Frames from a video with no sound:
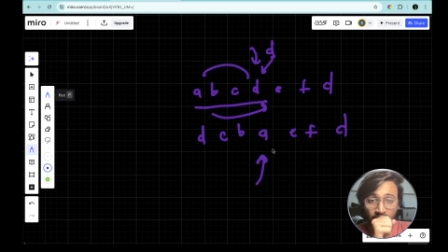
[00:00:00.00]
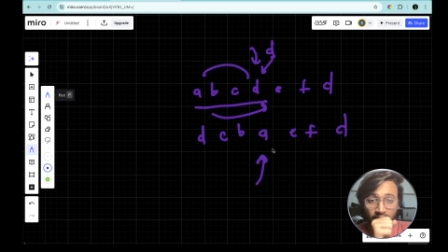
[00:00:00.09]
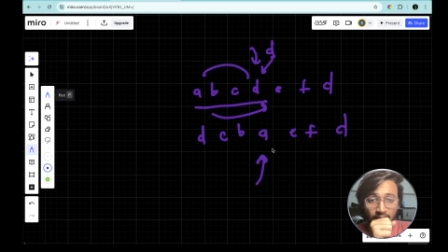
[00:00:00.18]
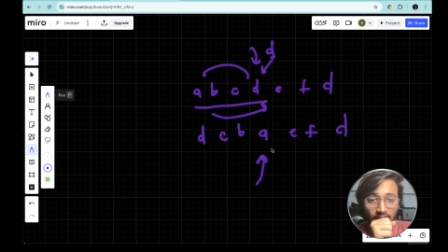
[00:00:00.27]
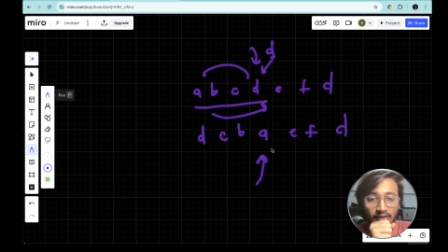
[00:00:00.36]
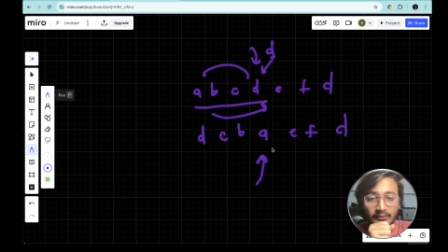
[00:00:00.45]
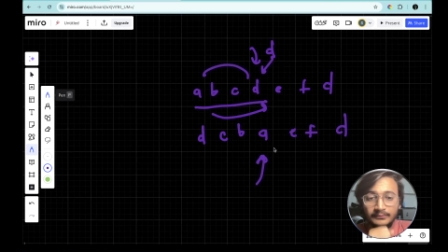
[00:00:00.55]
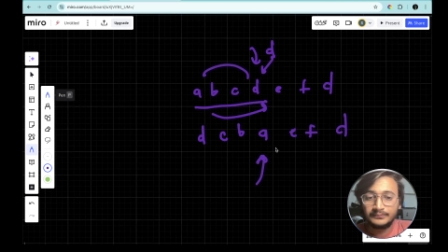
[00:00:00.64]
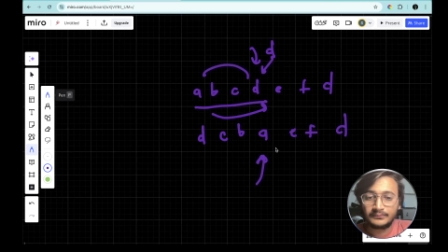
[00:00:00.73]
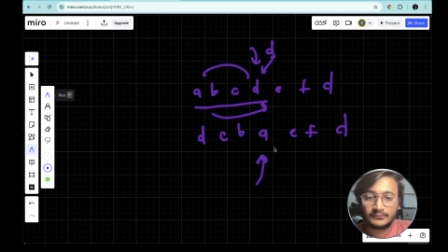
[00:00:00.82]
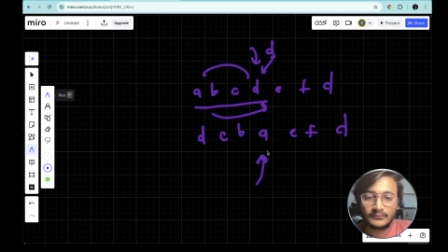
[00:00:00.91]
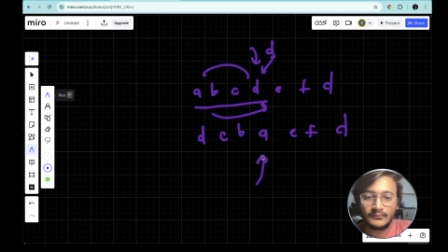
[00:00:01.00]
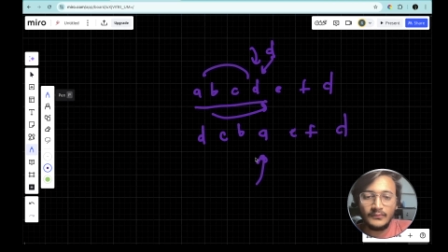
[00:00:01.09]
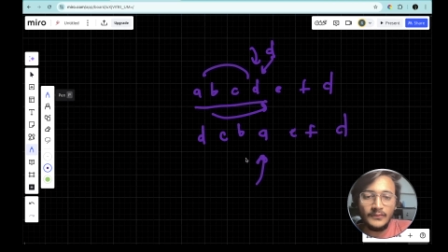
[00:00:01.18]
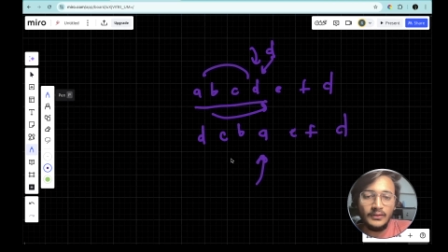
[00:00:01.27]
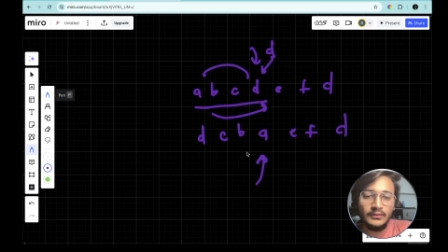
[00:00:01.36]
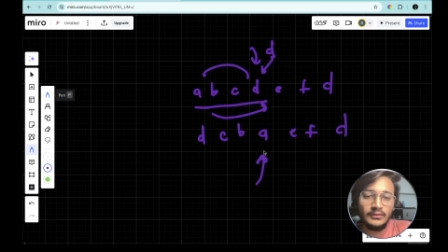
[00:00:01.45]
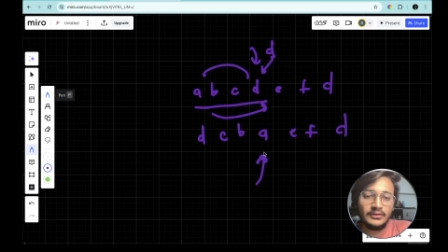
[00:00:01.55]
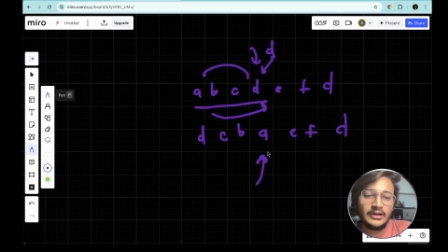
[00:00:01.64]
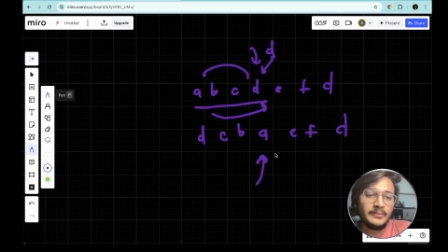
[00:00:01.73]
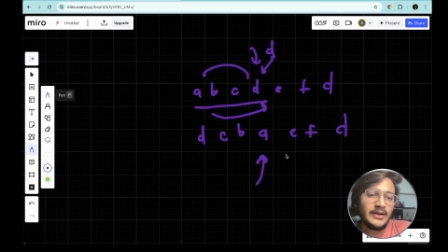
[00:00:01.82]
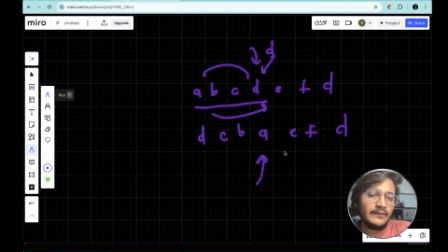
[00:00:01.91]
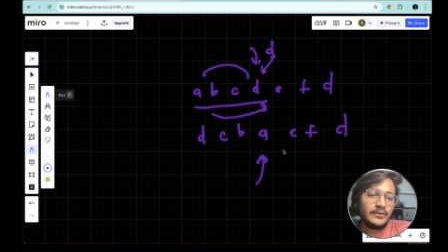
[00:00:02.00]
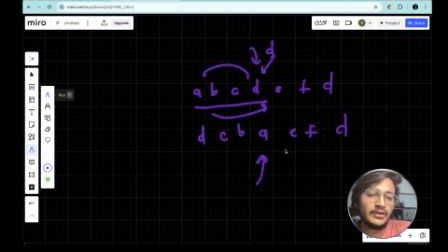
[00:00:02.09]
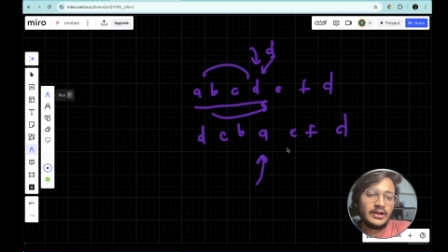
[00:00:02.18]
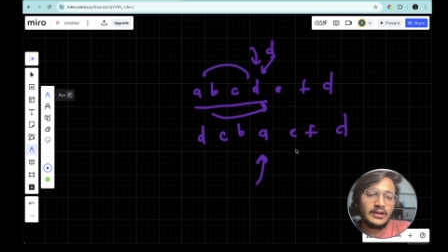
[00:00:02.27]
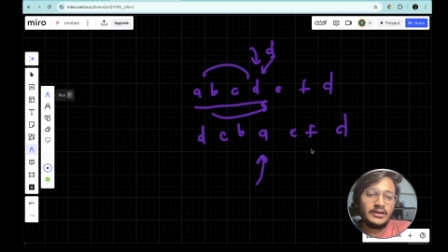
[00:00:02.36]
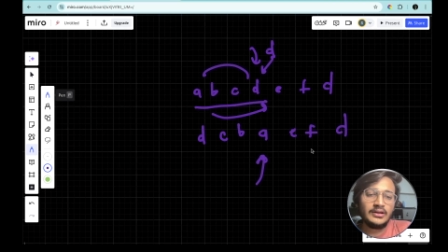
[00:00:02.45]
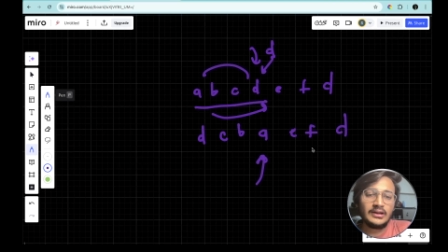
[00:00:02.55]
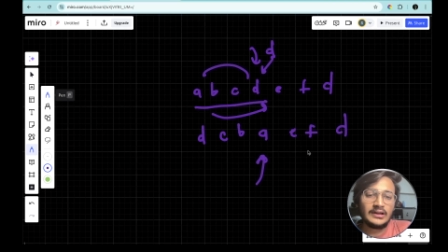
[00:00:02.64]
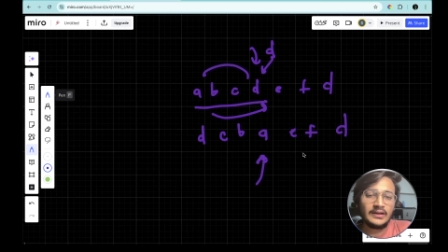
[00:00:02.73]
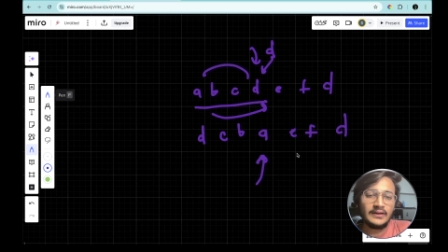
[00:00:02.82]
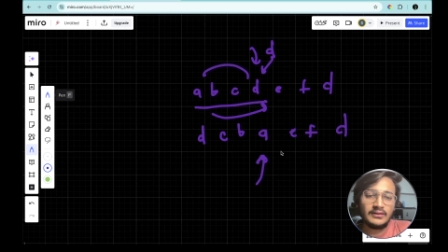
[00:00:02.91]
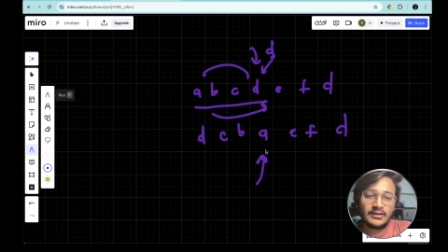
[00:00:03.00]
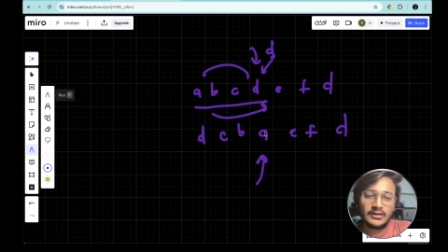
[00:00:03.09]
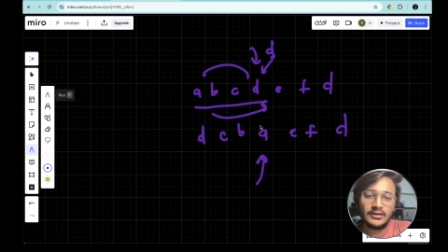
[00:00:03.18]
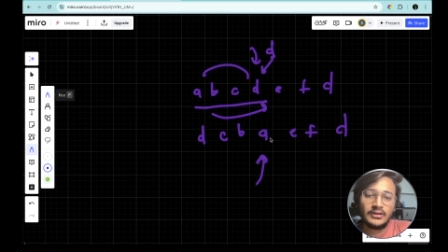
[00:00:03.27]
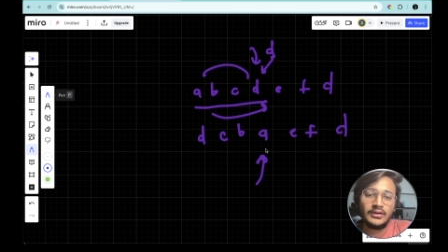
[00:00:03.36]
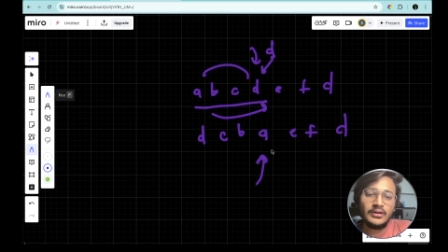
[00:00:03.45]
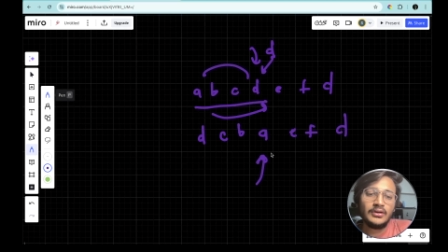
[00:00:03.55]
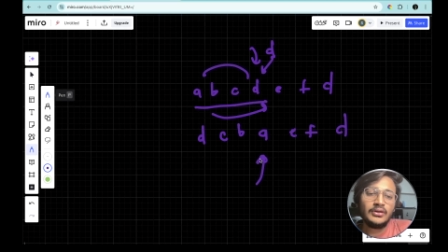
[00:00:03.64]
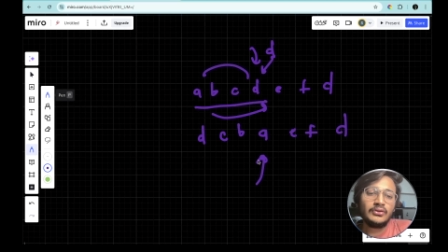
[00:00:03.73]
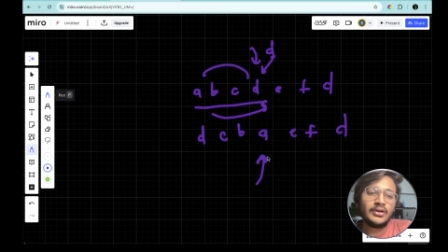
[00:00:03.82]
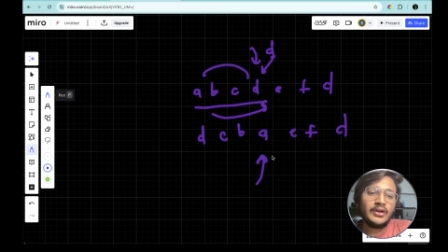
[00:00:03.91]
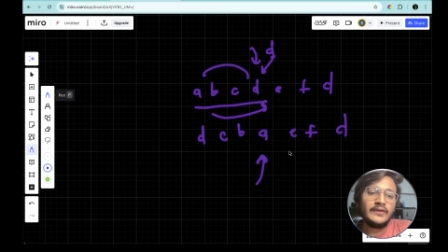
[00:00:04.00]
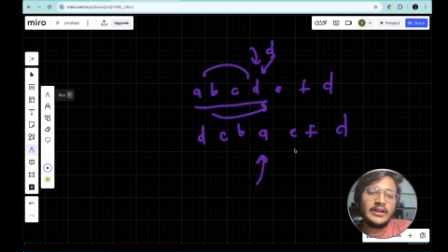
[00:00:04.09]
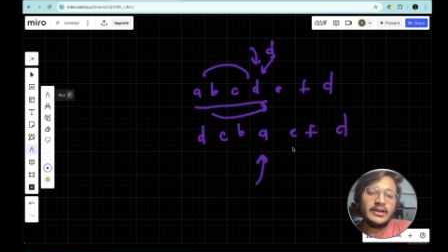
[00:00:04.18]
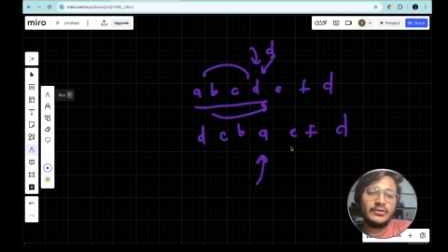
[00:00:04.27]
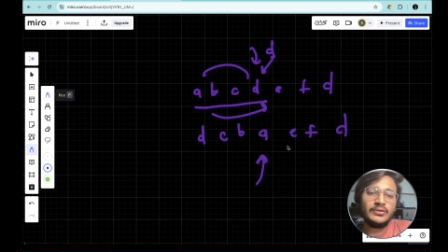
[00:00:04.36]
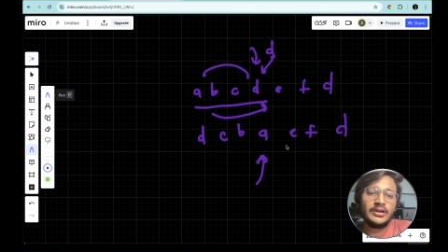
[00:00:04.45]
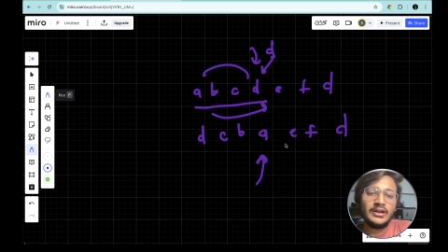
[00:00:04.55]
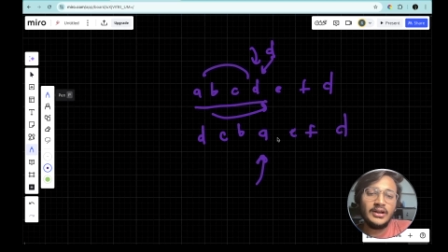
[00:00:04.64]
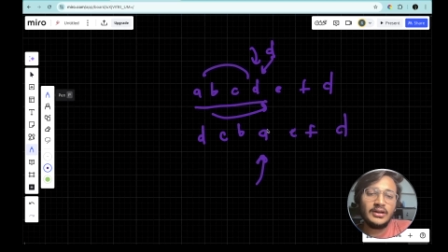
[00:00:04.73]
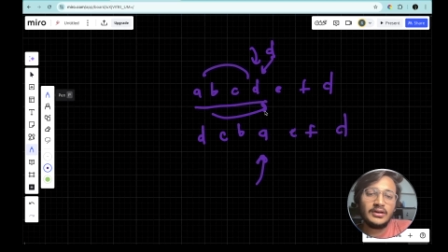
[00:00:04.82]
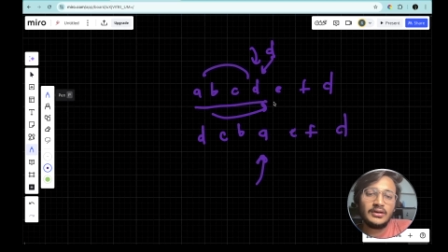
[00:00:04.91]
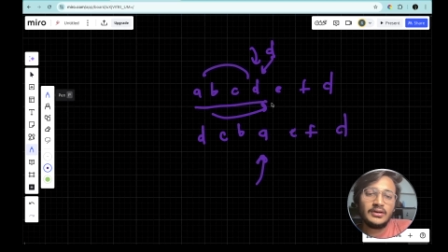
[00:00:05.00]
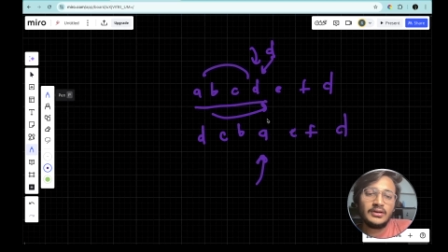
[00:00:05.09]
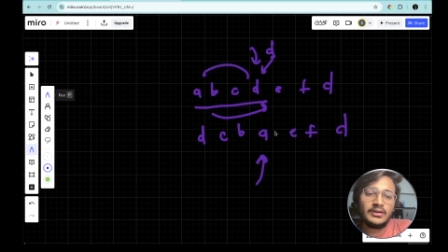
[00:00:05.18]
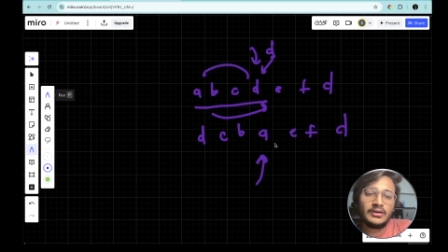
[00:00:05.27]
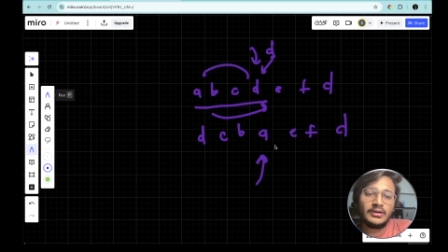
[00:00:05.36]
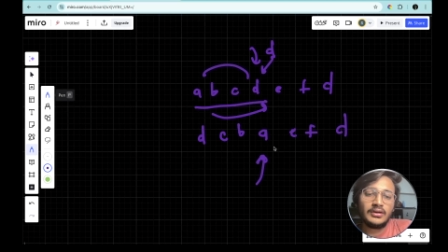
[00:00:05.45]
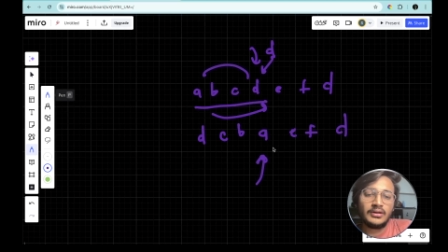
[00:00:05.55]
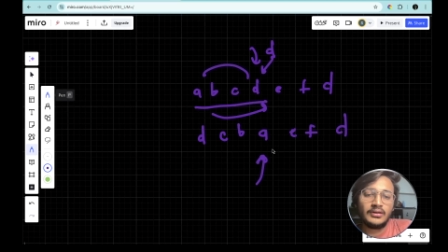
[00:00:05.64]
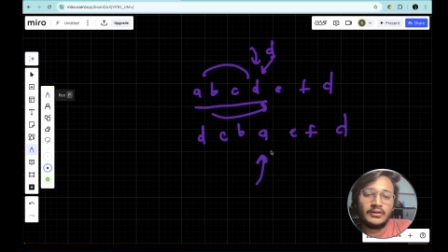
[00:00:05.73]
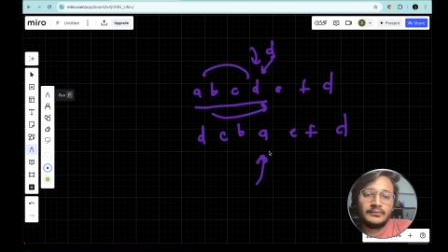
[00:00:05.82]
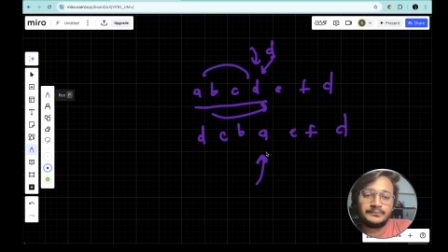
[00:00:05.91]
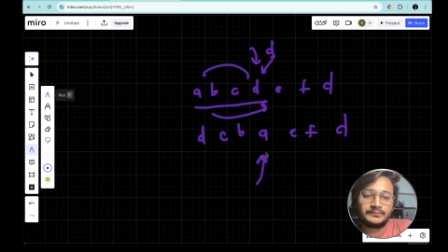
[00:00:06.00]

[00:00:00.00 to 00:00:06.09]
sorry that we have to return in the last. So how we can do that? uh,